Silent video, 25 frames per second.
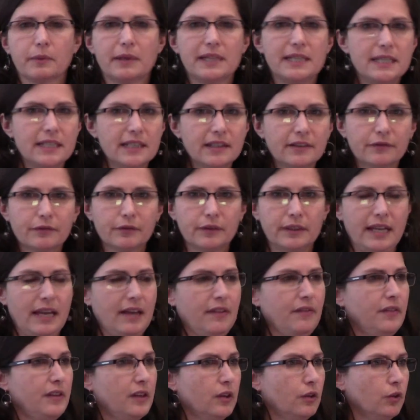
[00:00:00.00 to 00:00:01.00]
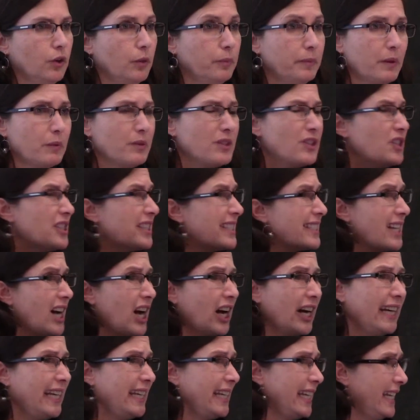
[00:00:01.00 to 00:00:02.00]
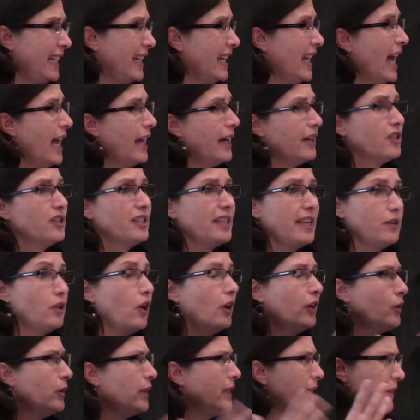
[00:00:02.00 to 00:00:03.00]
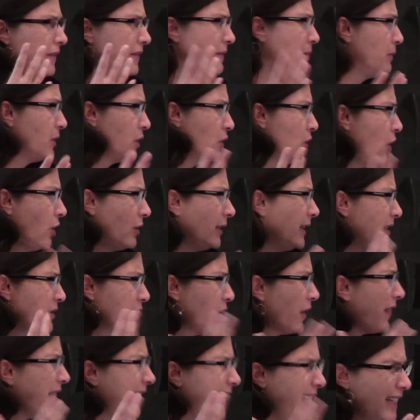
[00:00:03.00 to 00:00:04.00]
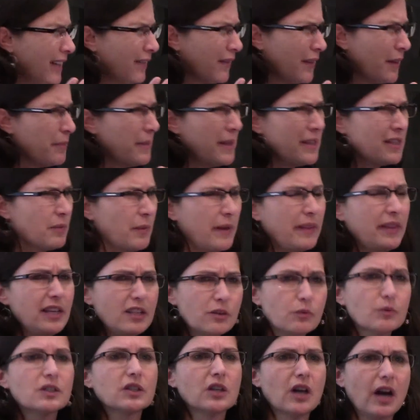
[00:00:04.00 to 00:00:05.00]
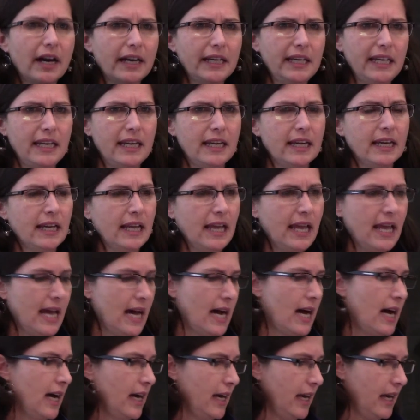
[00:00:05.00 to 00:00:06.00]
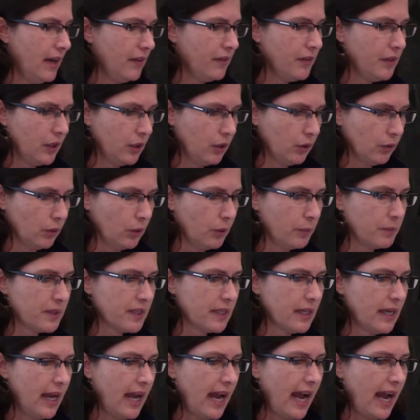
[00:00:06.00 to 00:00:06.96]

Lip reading: from a different ethnic group that was just tiny. And I say, not only did Congolese not think of them this way, these were tiny ethnic groups.